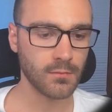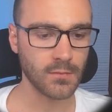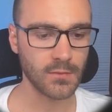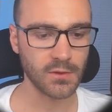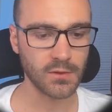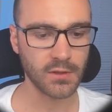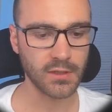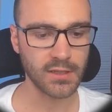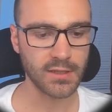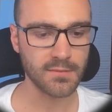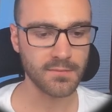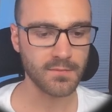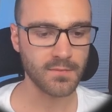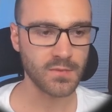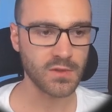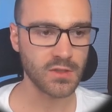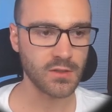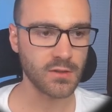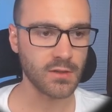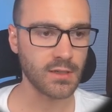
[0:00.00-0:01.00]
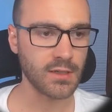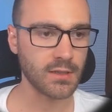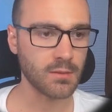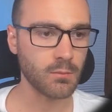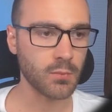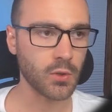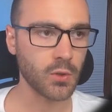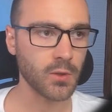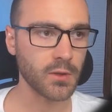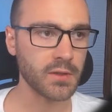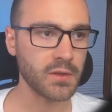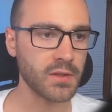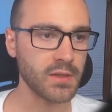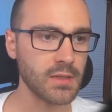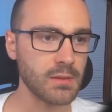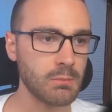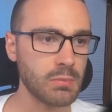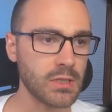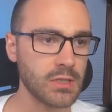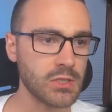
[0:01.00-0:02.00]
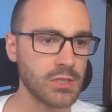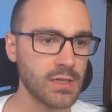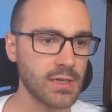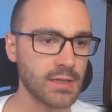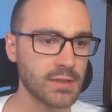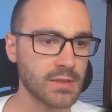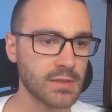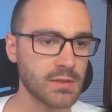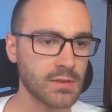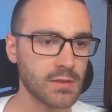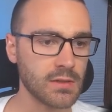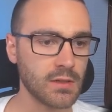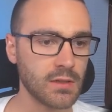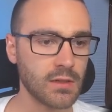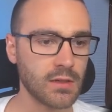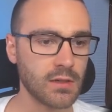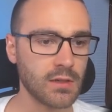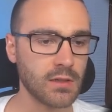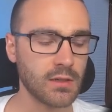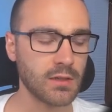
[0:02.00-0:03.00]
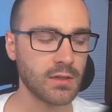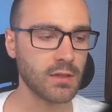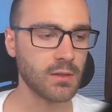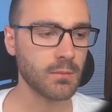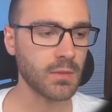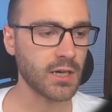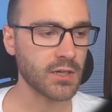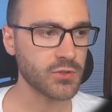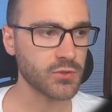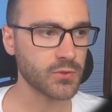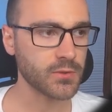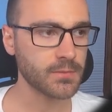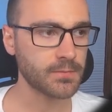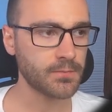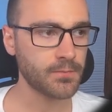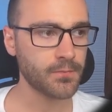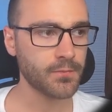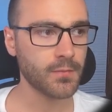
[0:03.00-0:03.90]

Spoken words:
Okay, so that I can pull in the PGX module.